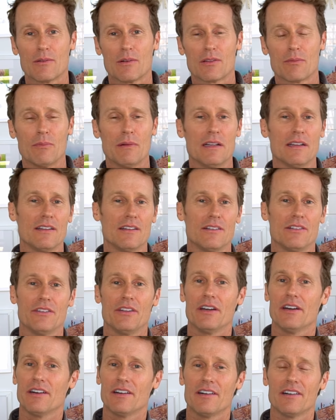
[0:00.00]
with my little
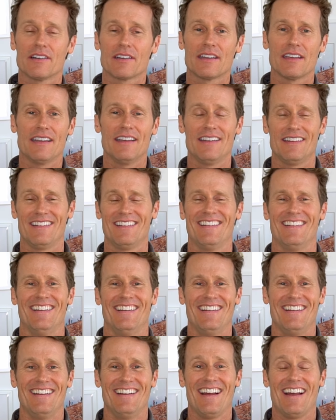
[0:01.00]
dog and
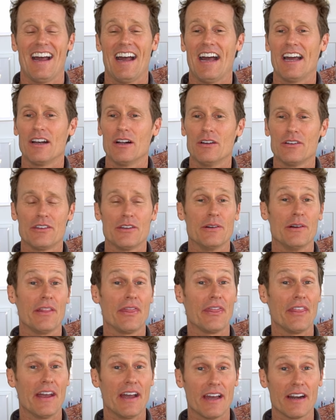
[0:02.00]
I don't do
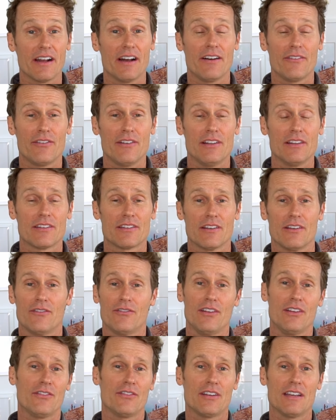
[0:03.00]
it that often, so
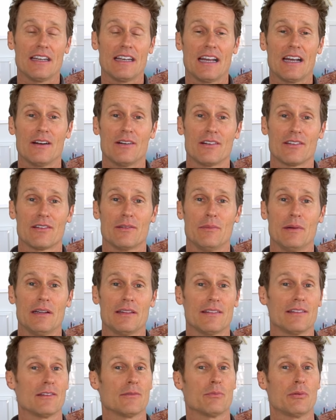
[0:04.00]
15 hours a
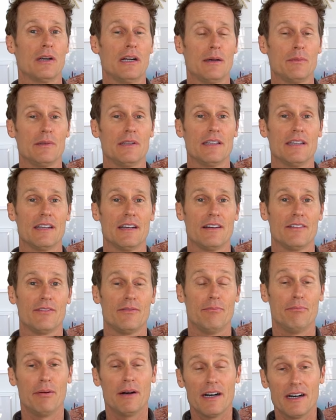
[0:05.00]
month is probably enough.
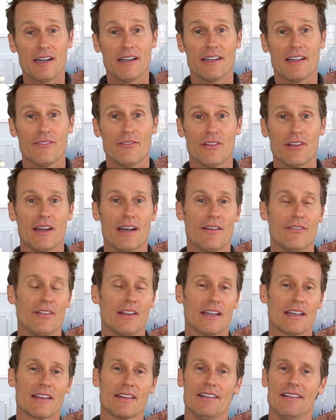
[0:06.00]
But if you have
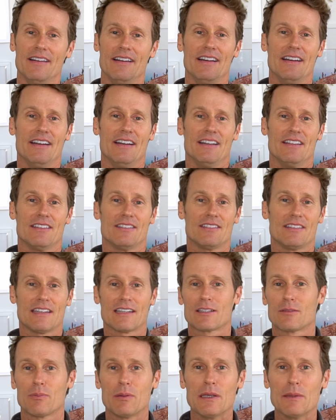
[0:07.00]
like
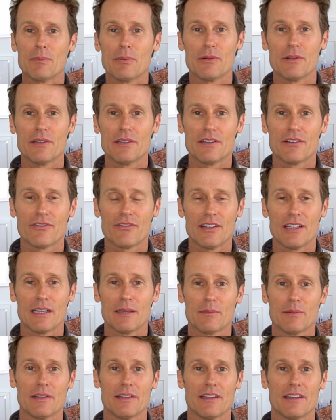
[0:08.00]
six people in your
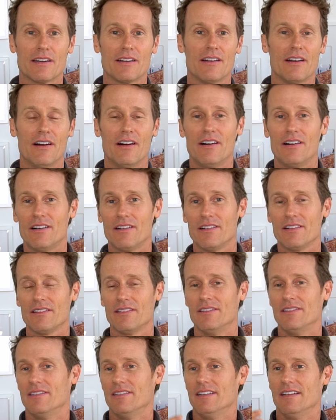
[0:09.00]
family that are
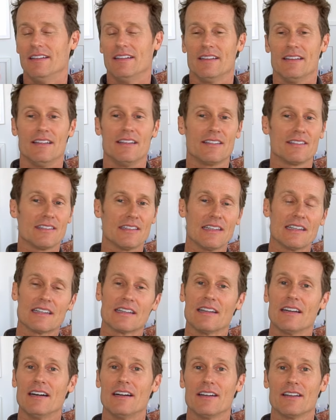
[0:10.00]
all listening
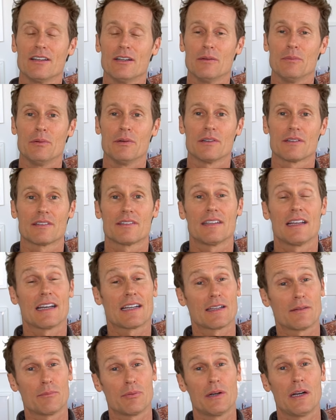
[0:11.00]
to audiobooks,
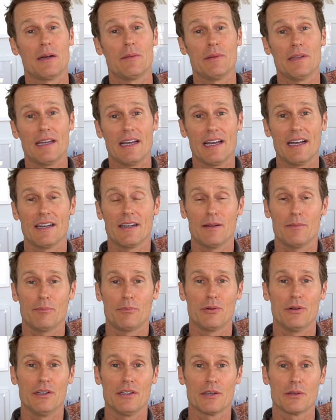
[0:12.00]
that could probably add up
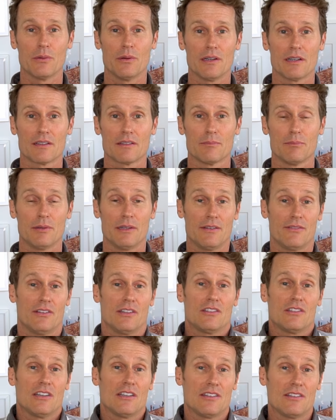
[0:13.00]
pretty quick. But if
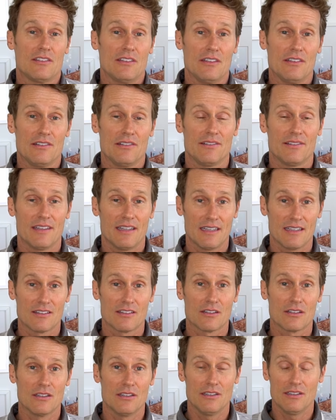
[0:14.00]
it's just you, then
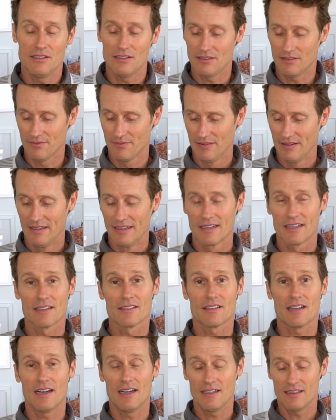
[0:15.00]
it's a good deal.
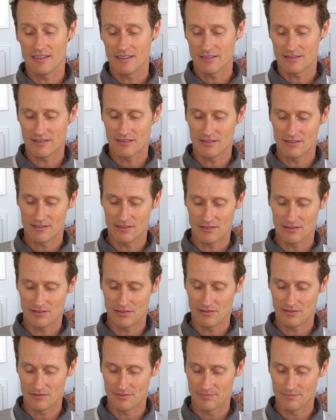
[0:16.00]
Because I listen
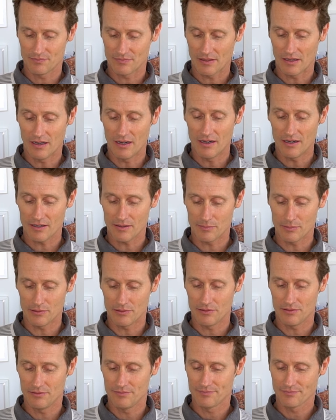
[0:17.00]
to
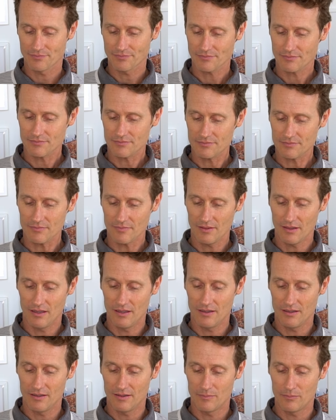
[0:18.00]
Audible
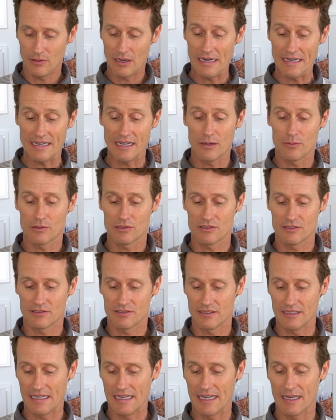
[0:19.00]
um, right now, which is
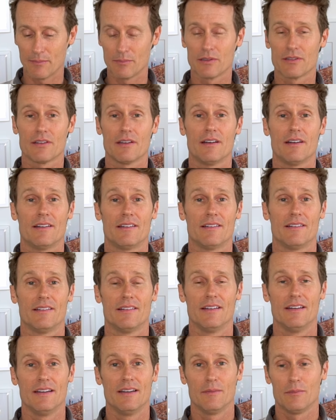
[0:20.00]
the Amazon
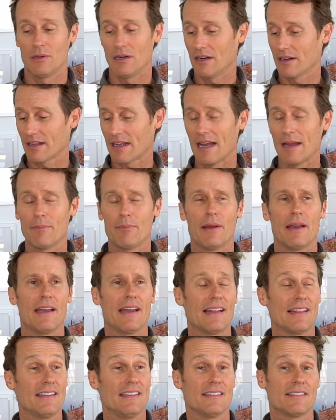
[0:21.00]
product. I pay
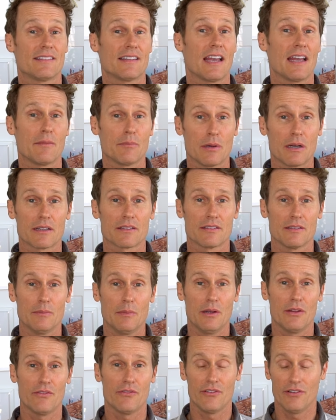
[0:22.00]
at least 10 bucks a
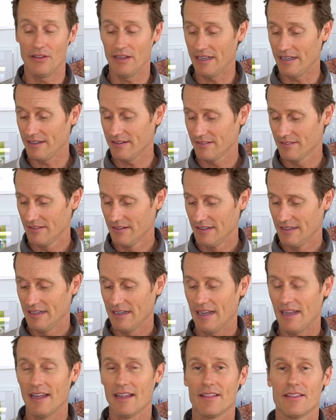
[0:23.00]
month for that.
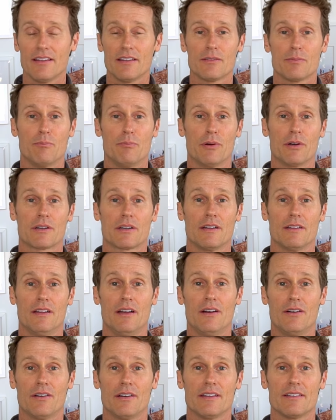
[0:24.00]
And this book
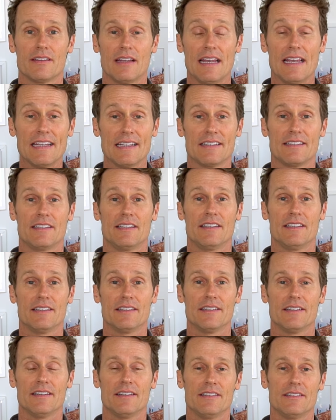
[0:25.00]
alone is
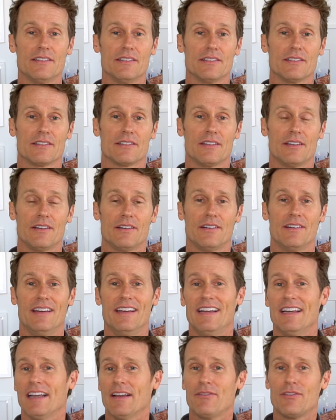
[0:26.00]
$18. So
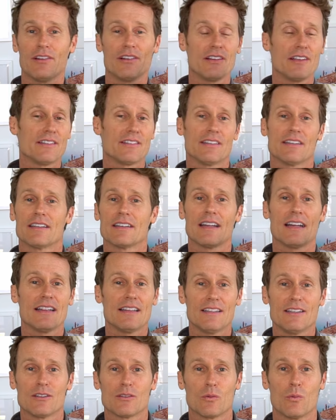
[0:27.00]
if you're listening to at
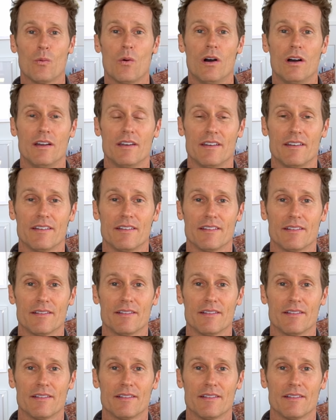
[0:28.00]
least one